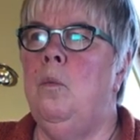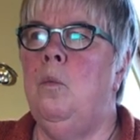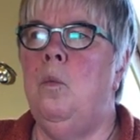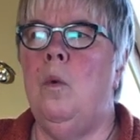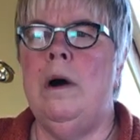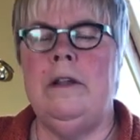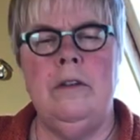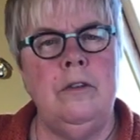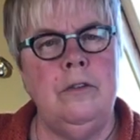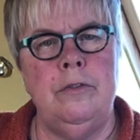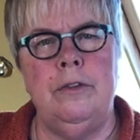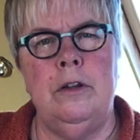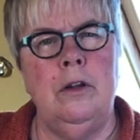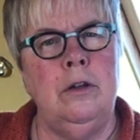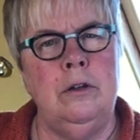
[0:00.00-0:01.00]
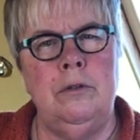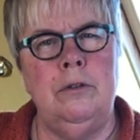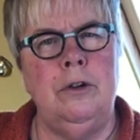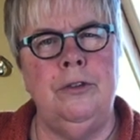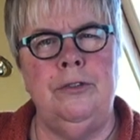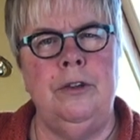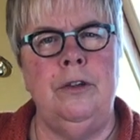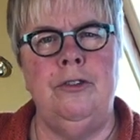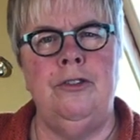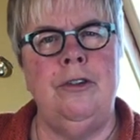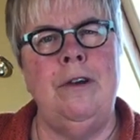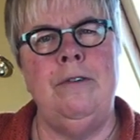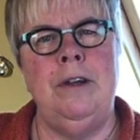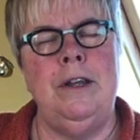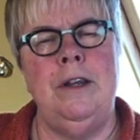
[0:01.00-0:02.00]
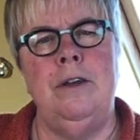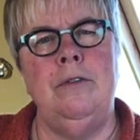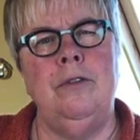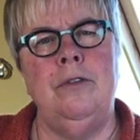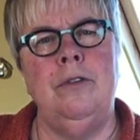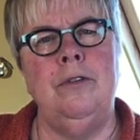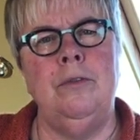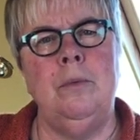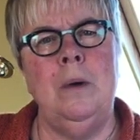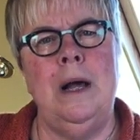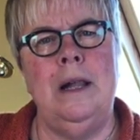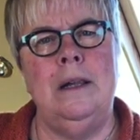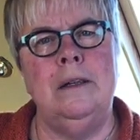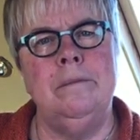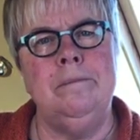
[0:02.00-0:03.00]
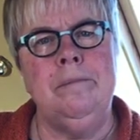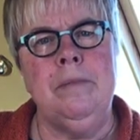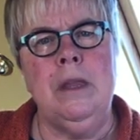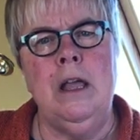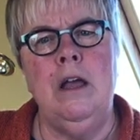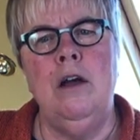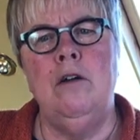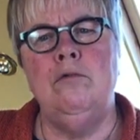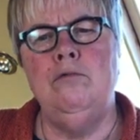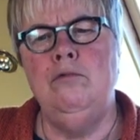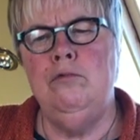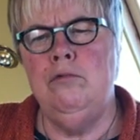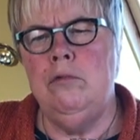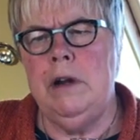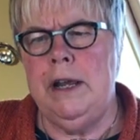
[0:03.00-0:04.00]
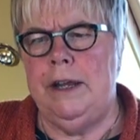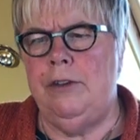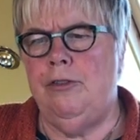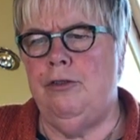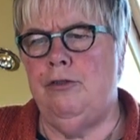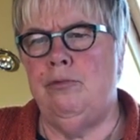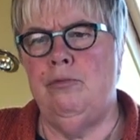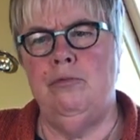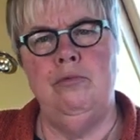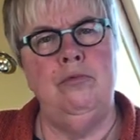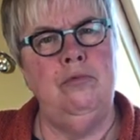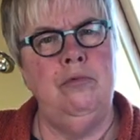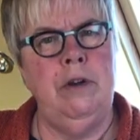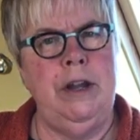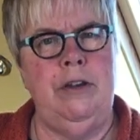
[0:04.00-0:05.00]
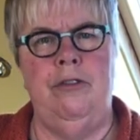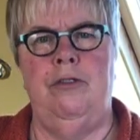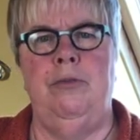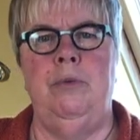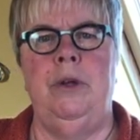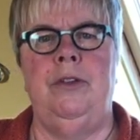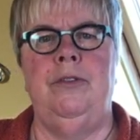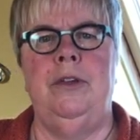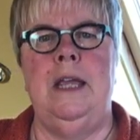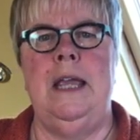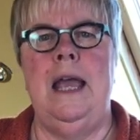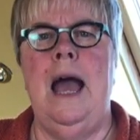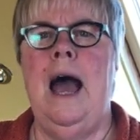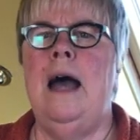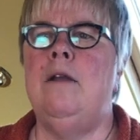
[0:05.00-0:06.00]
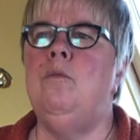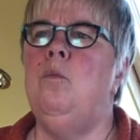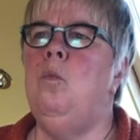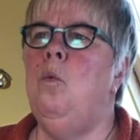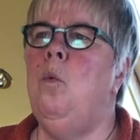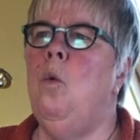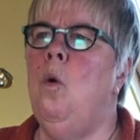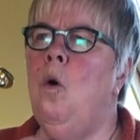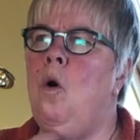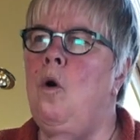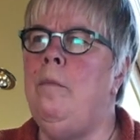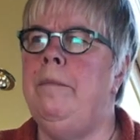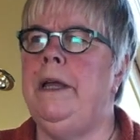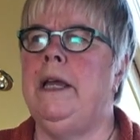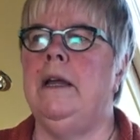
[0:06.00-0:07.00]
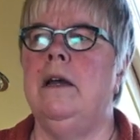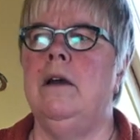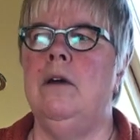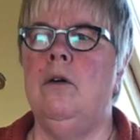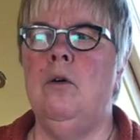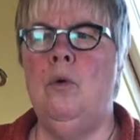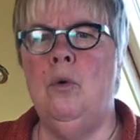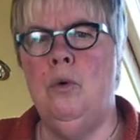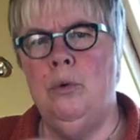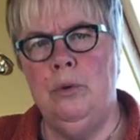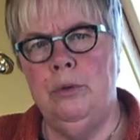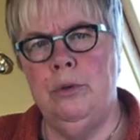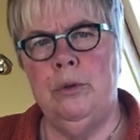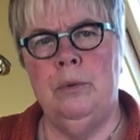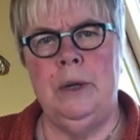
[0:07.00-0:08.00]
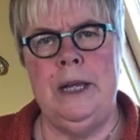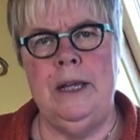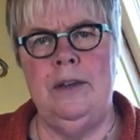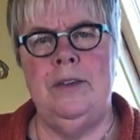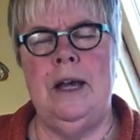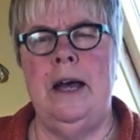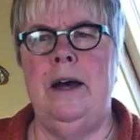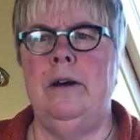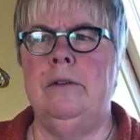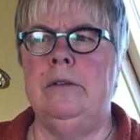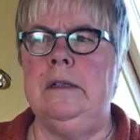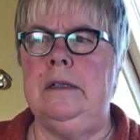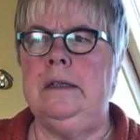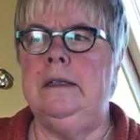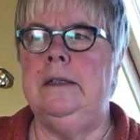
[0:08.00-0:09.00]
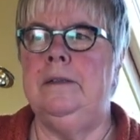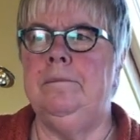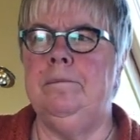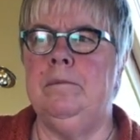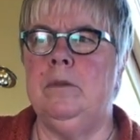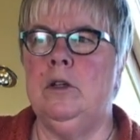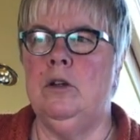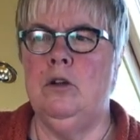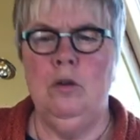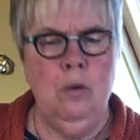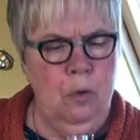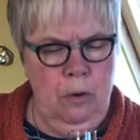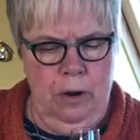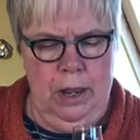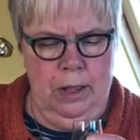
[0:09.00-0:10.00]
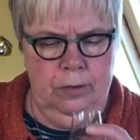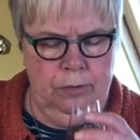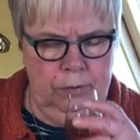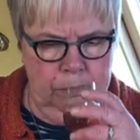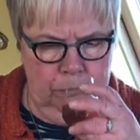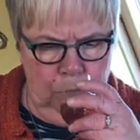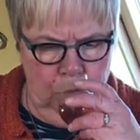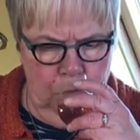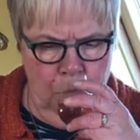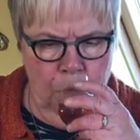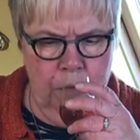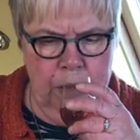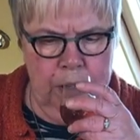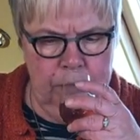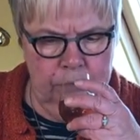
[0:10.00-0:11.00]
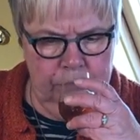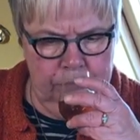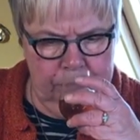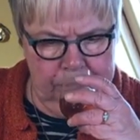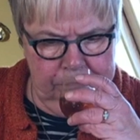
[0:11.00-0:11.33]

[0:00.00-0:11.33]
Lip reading: wonderful Oloroso sherry notes as well. Rich, rich whisky and warming all the way down. Glorious, glorious.